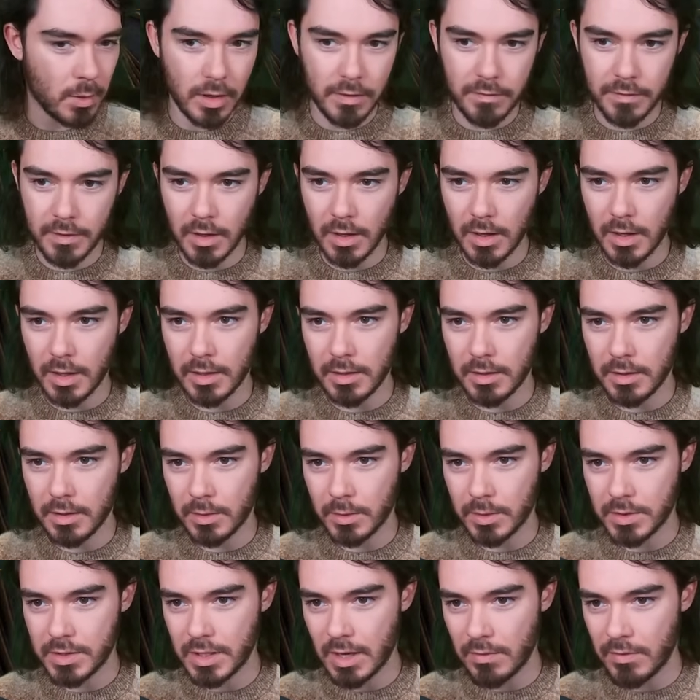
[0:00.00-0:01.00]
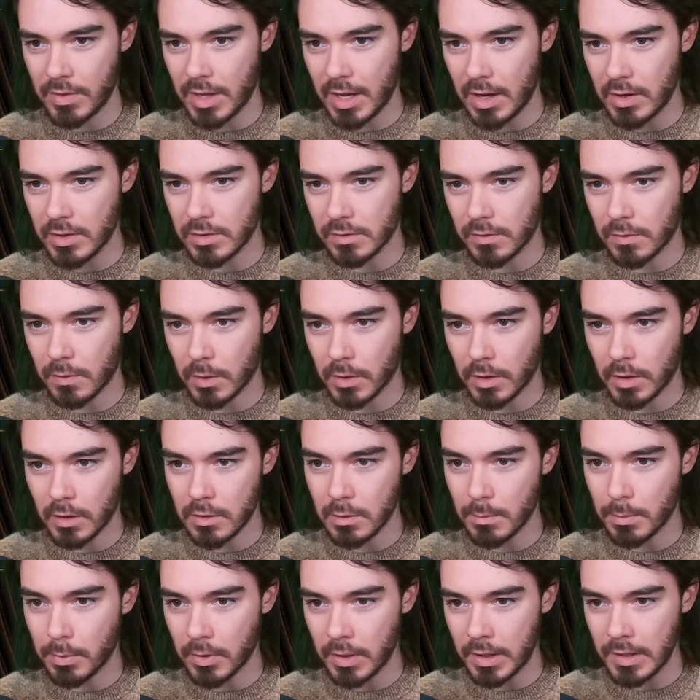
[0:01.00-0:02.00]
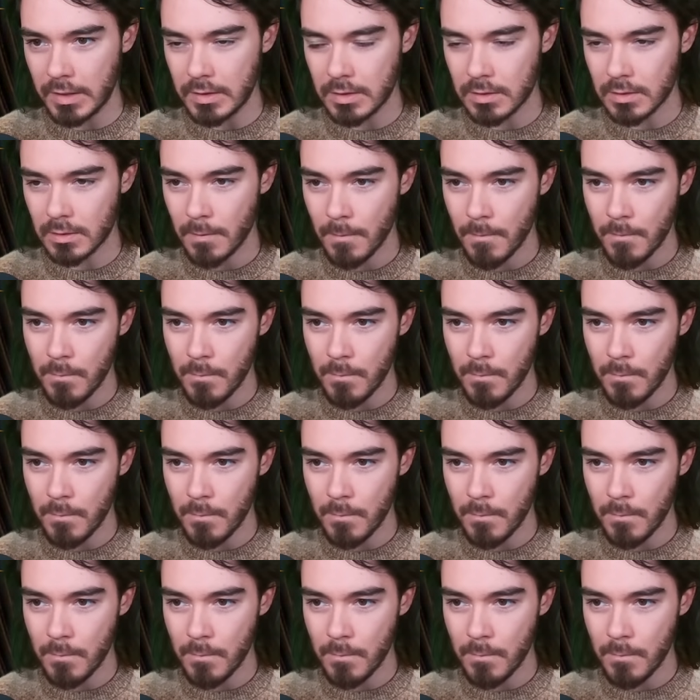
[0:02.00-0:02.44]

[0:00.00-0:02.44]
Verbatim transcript: I've got, you know, 7,400 points